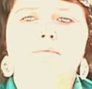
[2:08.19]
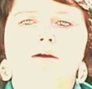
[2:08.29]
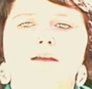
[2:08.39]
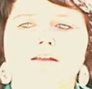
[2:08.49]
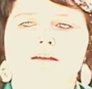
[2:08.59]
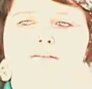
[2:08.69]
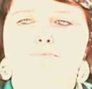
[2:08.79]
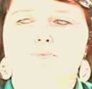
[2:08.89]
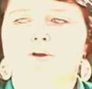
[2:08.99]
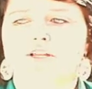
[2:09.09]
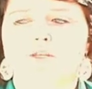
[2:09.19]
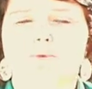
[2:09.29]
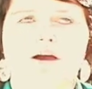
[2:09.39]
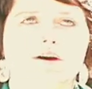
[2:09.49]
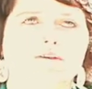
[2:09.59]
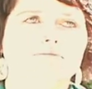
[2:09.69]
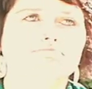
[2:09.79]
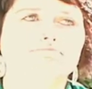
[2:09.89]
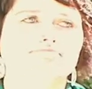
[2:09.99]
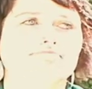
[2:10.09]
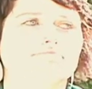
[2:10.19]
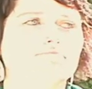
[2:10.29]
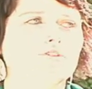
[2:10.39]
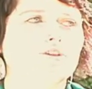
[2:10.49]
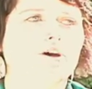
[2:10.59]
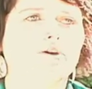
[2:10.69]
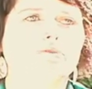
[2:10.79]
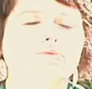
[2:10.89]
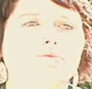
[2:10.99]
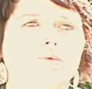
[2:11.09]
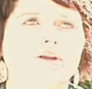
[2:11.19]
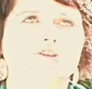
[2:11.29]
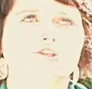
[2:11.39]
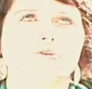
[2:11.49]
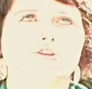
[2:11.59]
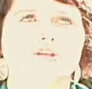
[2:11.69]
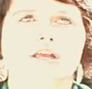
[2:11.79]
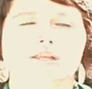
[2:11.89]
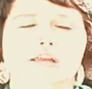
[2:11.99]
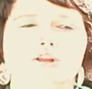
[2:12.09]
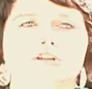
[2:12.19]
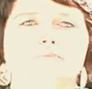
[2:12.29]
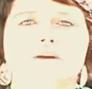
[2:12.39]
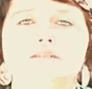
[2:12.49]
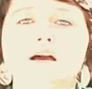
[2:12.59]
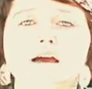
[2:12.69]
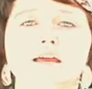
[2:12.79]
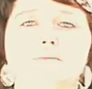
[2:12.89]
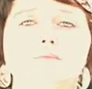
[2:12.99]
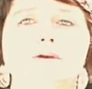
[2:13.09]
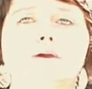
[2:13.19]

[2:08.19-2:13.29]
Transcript: not going to preach about, you know, what you should do with in your spare time,